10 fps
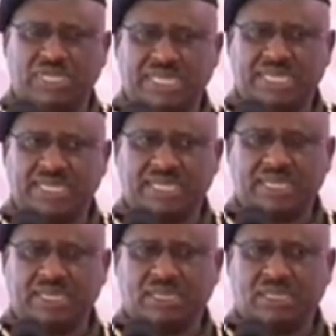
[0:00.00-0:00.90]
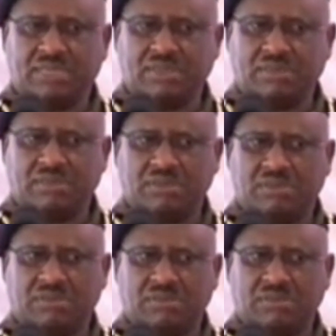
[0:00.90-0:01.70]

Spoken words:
(no one is talking)